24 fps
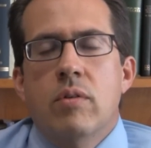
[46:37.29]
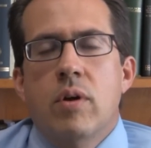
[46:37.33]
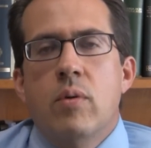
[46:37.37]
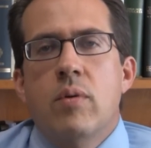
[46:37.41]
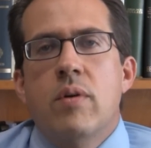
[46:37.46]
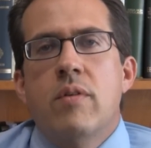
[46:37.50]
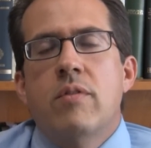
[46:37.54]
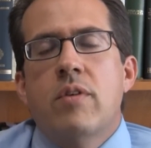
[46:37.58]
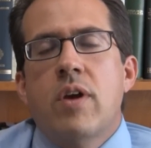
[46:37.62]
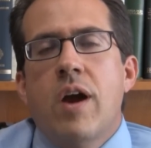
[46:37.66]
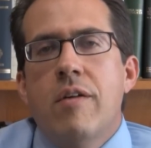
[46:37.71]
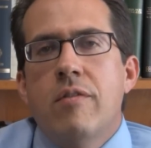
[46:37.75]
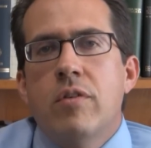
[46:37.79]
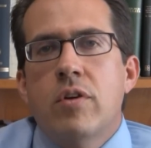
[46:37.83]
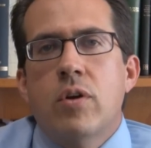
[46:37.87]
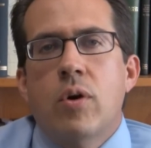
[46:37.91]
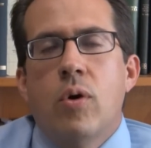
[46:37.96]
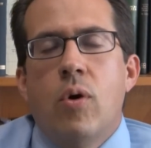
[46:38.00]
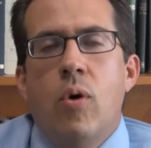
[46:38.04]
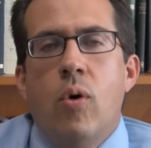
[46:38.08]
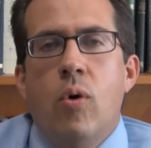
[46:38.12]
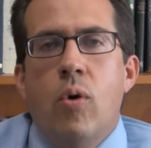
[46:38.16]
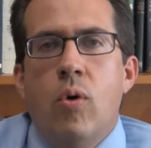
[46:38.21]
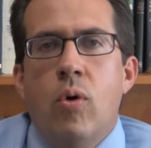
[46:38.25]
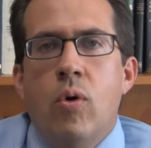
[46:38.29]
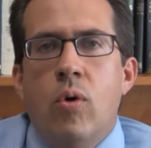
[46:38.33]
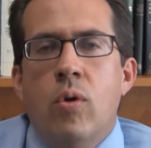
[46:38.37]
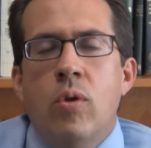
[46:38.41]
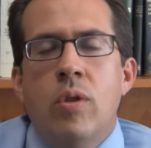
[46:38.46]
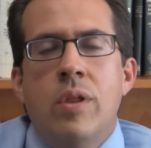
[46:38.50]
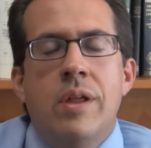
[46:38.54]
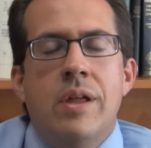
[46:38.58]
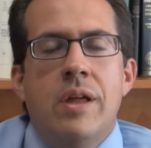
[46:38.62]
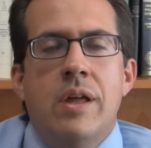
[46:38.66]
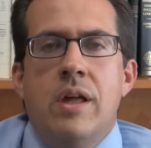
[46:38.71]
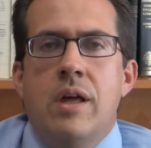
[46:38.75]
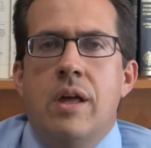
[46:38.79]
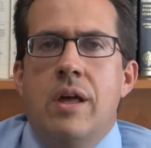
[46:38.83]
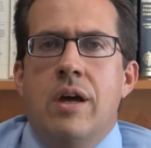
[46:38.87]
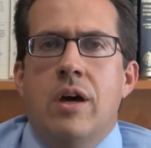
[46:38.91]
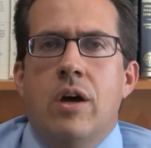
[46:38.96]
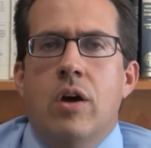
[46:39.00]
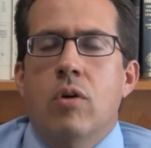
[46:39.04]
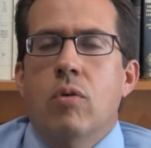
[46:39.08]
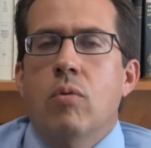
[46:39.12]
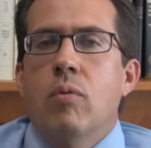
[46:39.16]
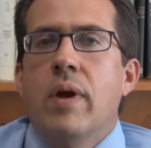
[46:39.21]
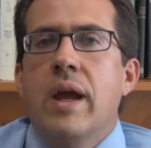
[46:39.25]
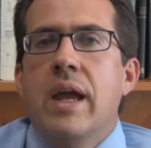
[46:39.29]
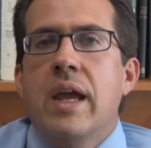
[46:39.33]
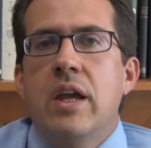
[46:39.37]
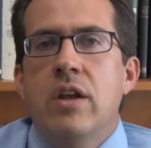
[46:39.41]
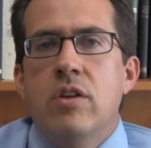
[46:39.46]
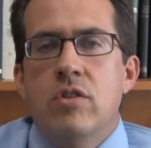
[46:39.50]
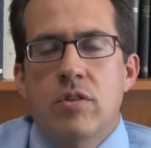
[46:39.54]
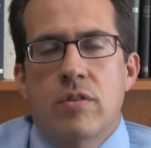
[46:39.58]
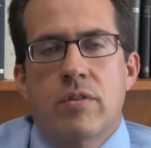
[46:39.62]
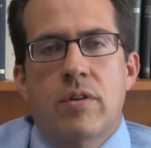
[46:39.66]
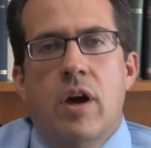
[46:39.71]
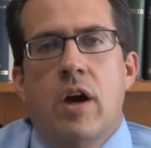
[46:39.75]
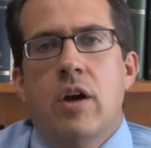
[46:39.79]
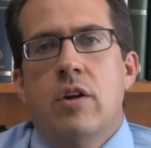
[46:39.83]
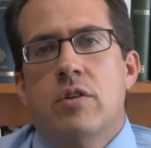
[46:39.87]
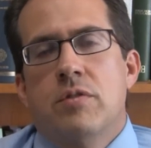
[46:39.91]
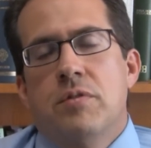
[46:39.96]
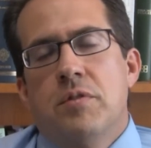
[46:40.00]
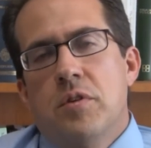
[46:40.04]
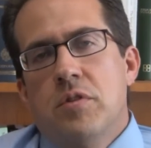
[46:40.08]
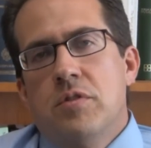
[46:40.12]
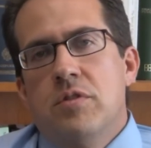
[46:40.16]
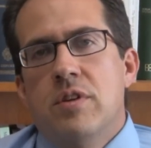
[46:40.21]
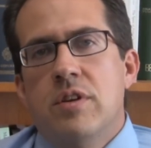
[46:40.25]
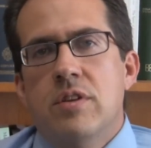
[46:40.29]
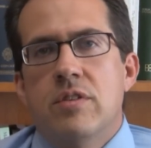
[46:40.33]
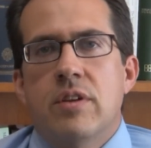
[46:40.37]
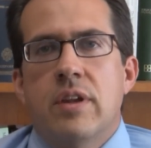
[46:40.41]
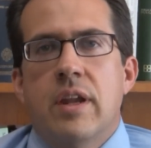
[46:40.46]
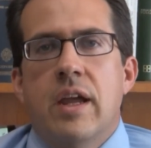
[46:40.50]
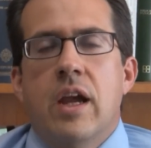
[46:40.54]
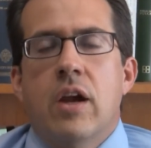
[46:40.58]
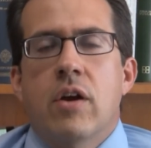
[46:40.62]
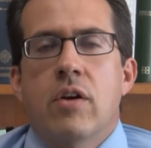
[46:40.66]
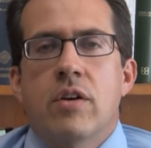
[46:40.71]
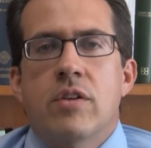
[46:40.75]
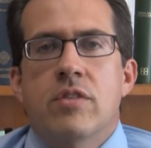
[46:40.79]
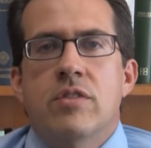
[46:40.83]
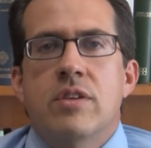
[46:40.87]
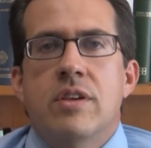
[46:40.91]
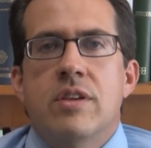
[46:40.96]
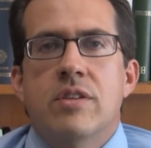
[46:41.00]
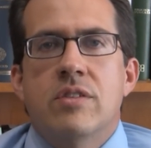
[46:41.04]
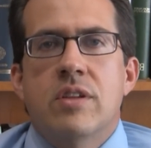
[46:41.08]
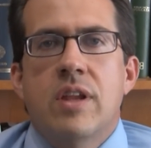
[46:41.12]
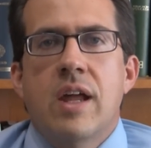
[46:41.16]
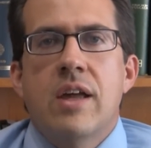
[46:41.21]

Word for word: Right, we've covered a whole uh, range of controversies and heresies,